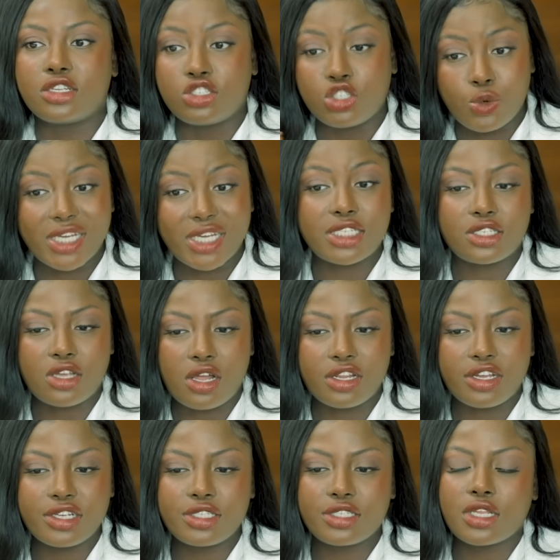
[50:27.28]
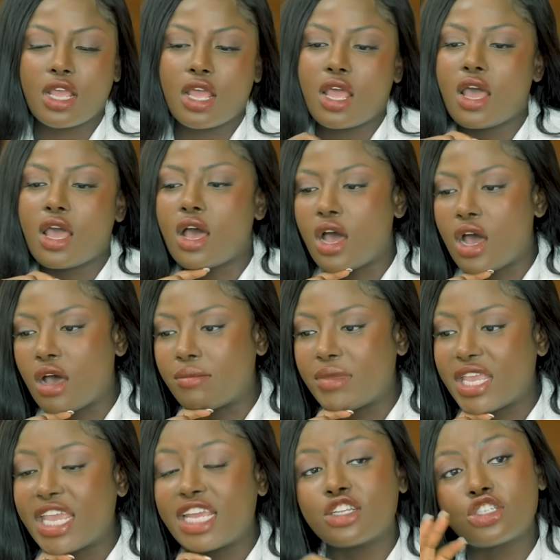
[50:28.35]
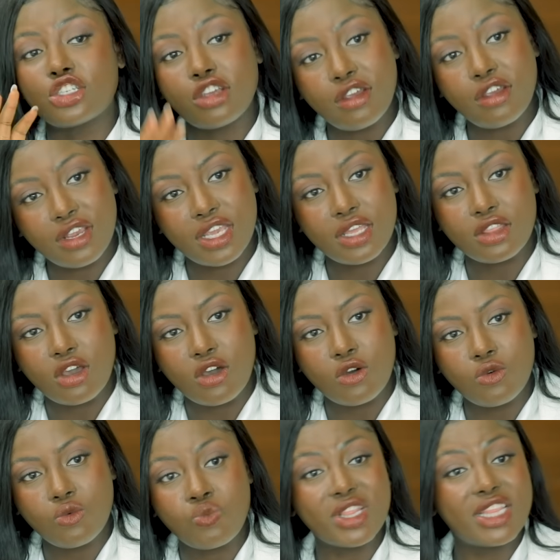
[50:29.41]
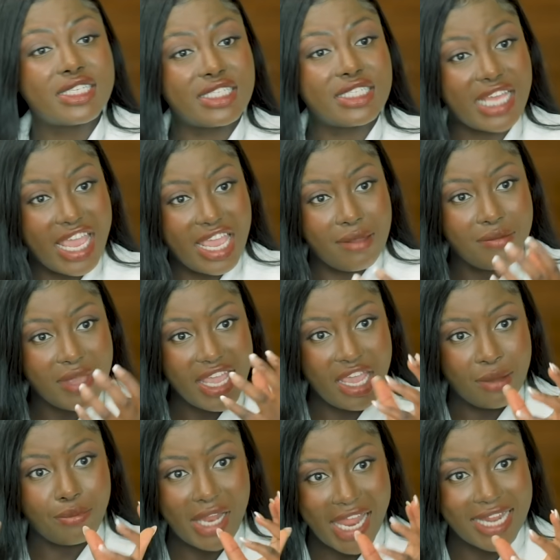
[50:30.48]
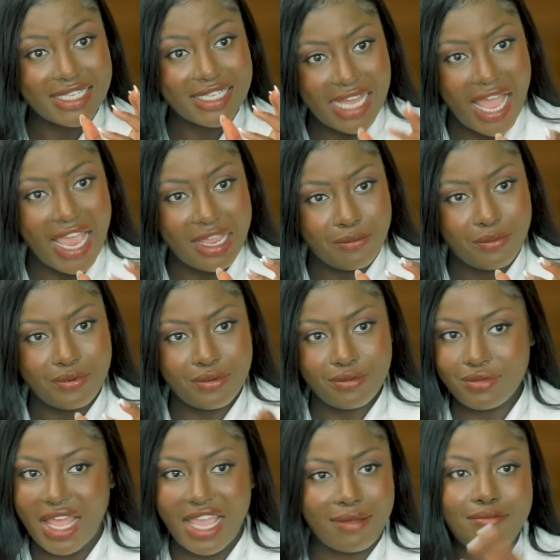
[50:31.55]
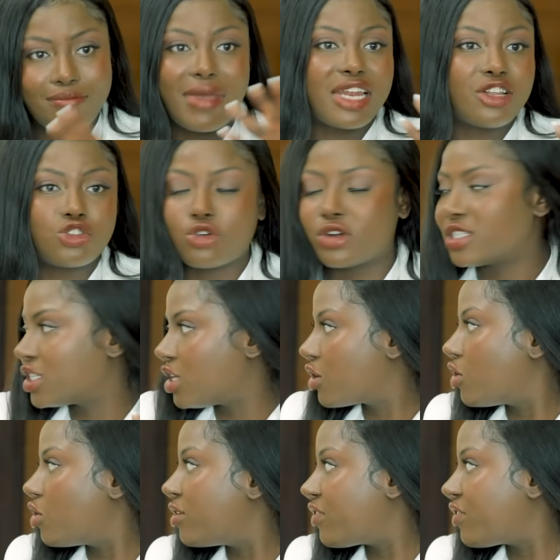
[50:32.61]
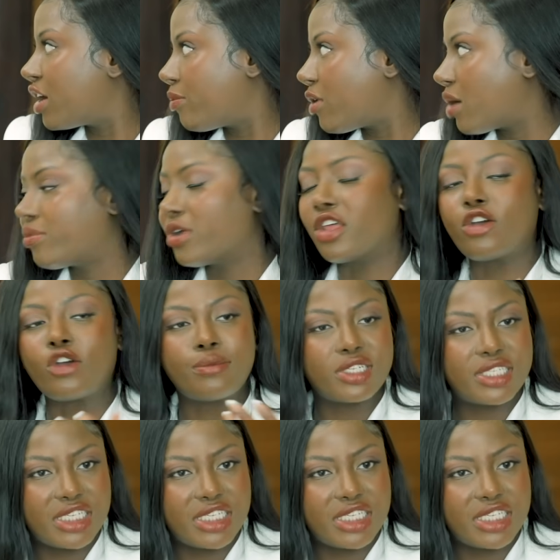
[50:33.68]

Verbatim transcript: U S dollars. Mm-hmm. um, in Turkey, though, with the same implant type, like Mentor Silicone, very popular, mm-hmm. or